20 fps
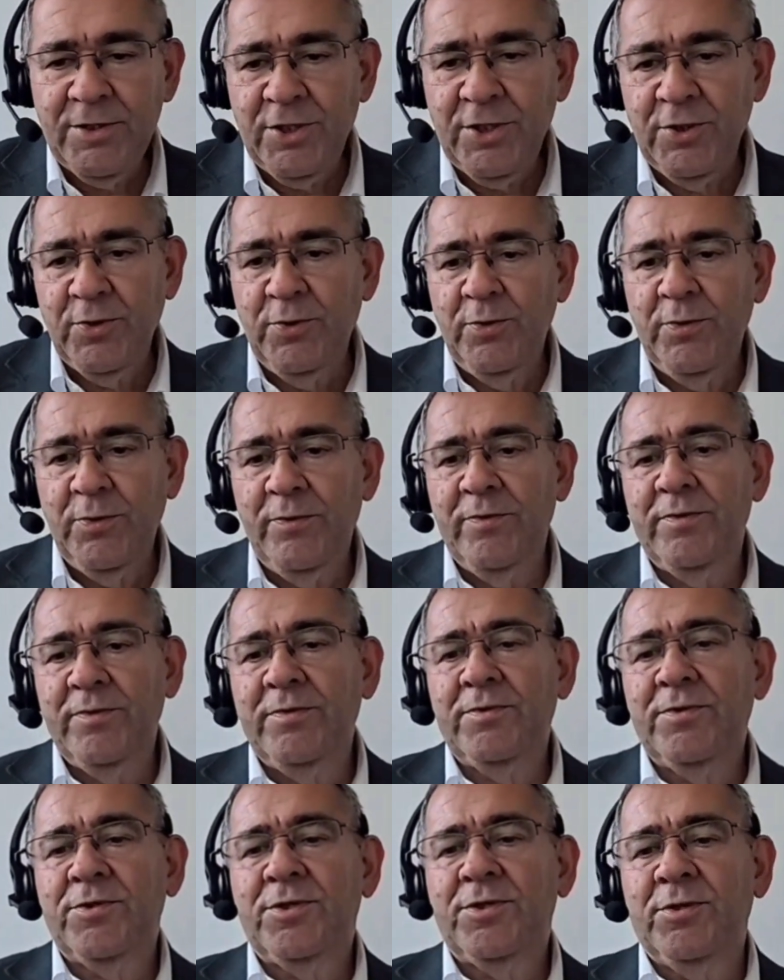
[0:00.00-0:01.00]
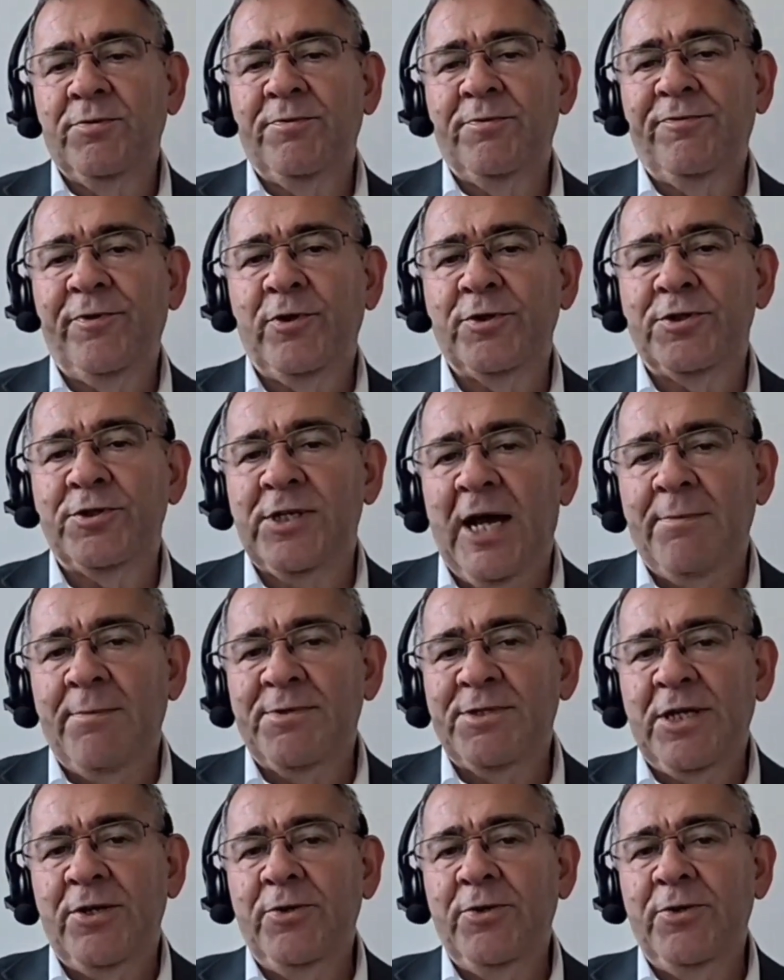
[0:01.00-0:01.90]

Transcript: to full-time.